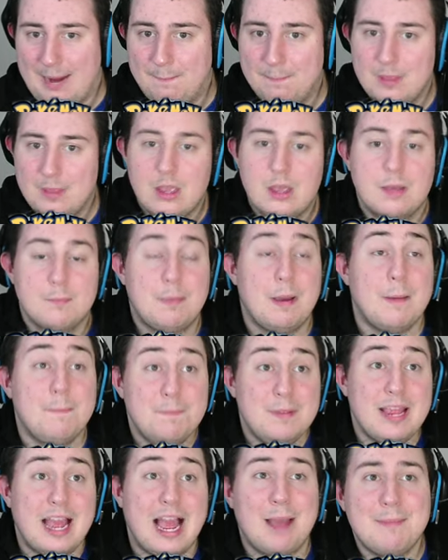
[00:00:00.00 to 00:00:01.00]
but
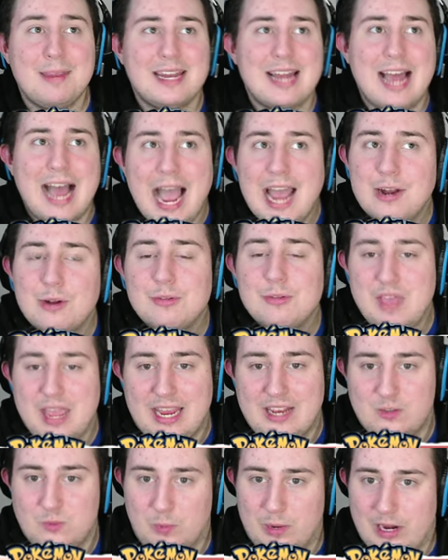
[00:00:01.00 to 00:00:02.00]
I mean, I don't think it's
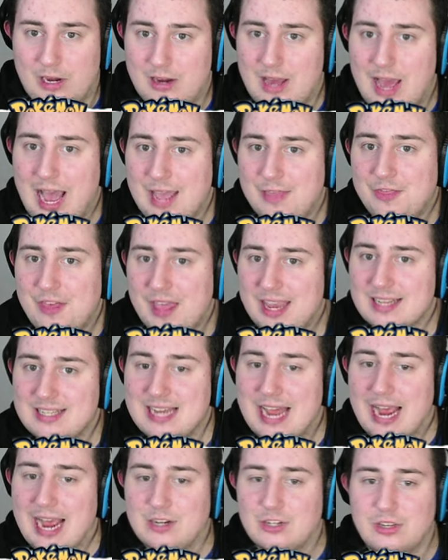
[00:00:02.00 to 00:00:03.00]
weird. I think it's
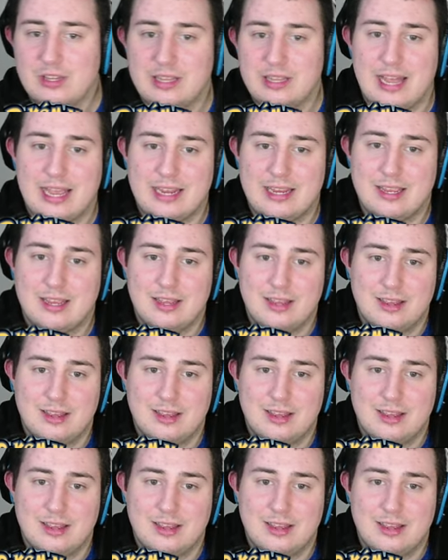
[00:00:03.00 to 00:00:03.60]
actually like a,